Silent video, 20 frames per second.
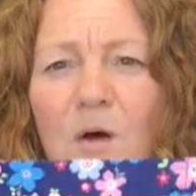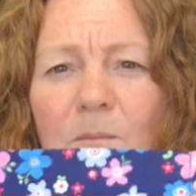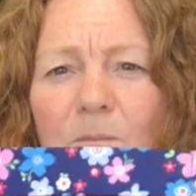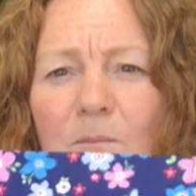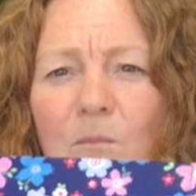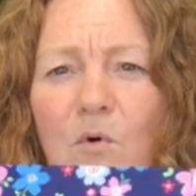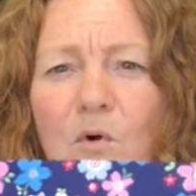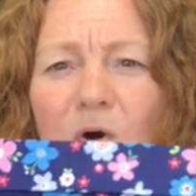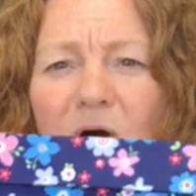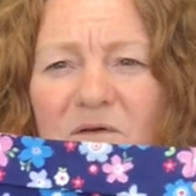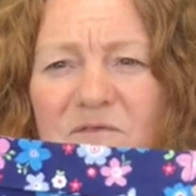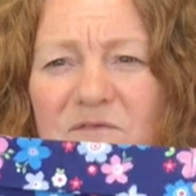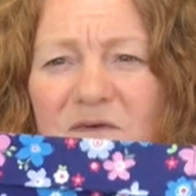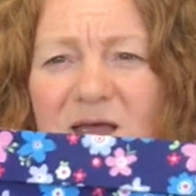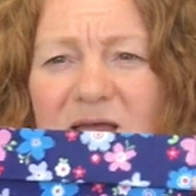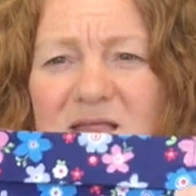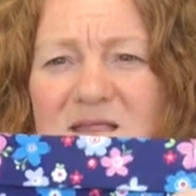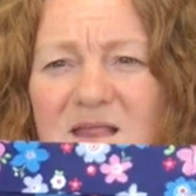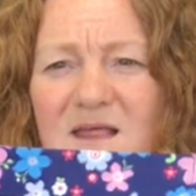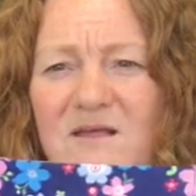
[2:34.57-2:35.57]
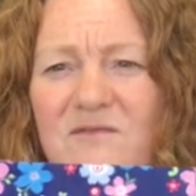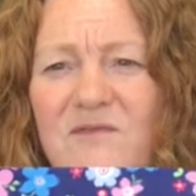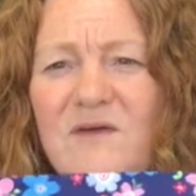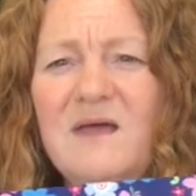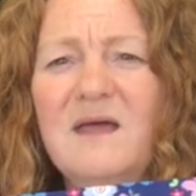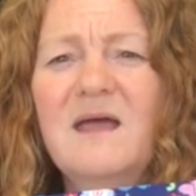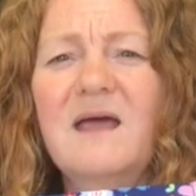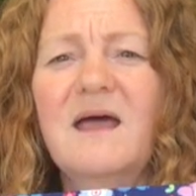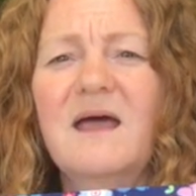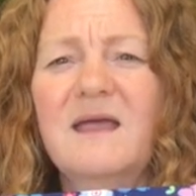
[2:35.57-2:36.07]
more effective
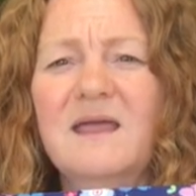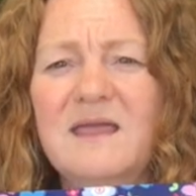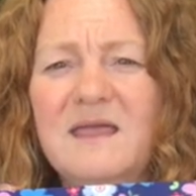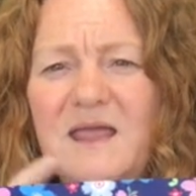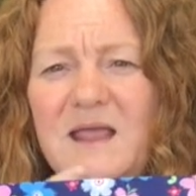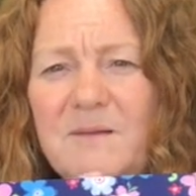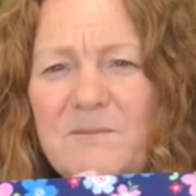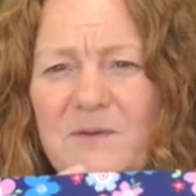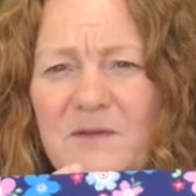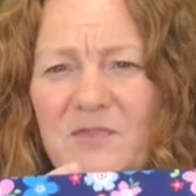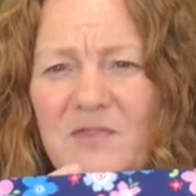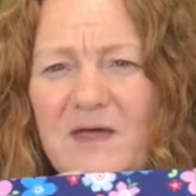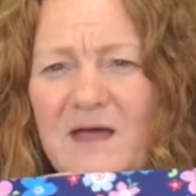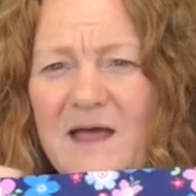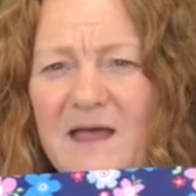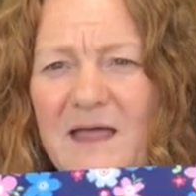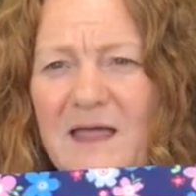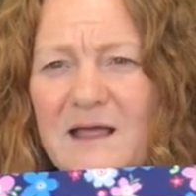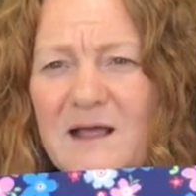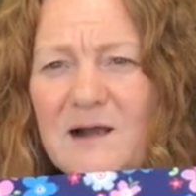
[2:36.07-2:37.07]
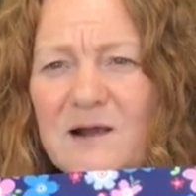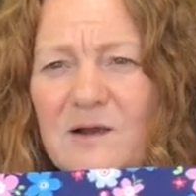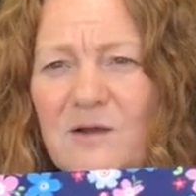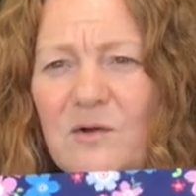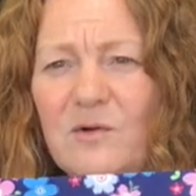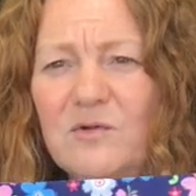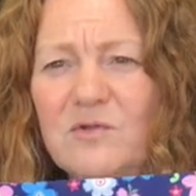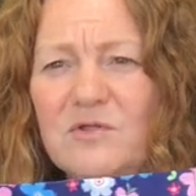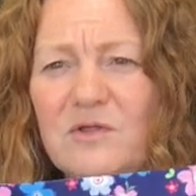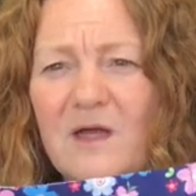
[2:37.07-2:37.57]
at keeping that
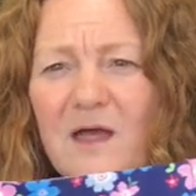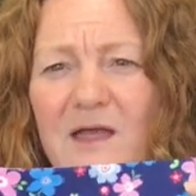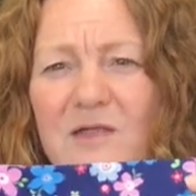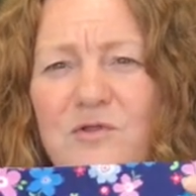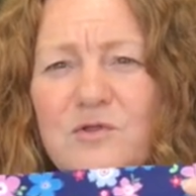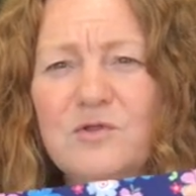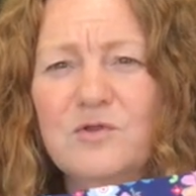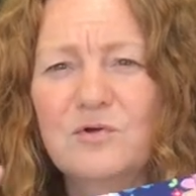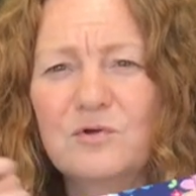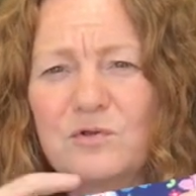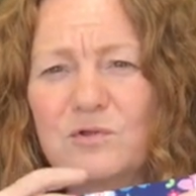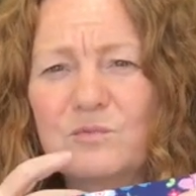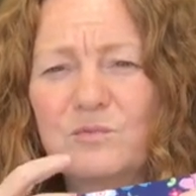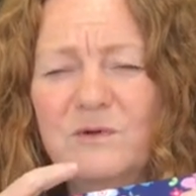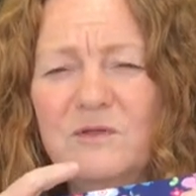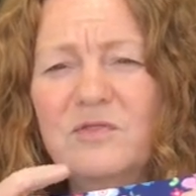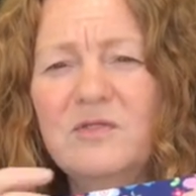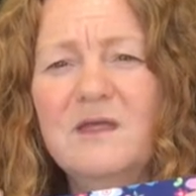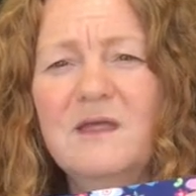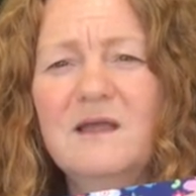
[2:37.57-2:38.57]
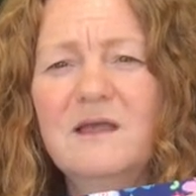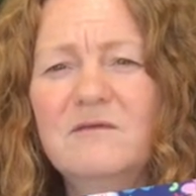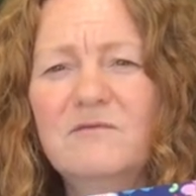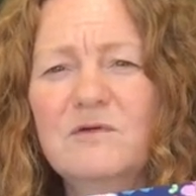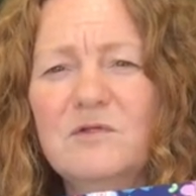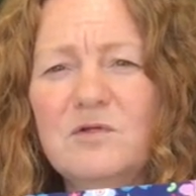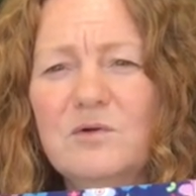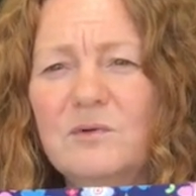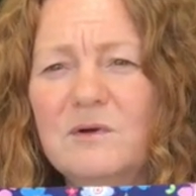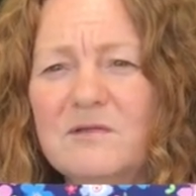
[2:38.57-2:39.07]
enclosed and just with the
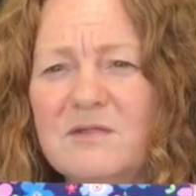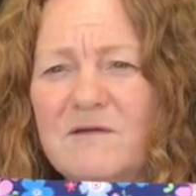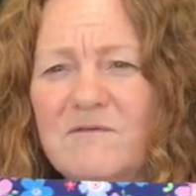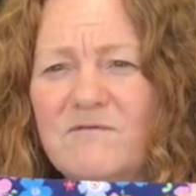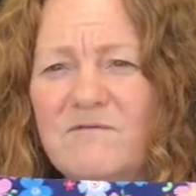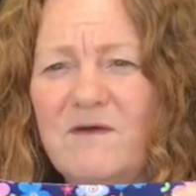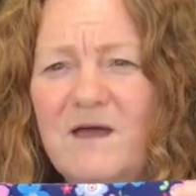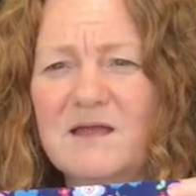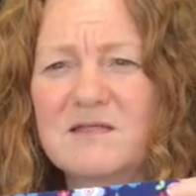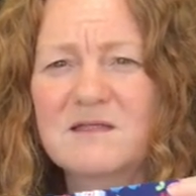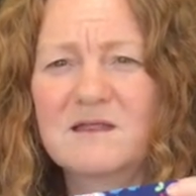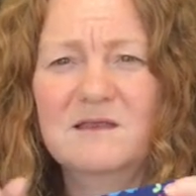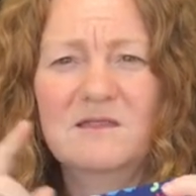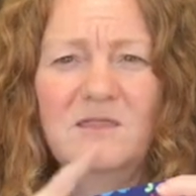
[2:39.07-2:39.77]
individual is infected,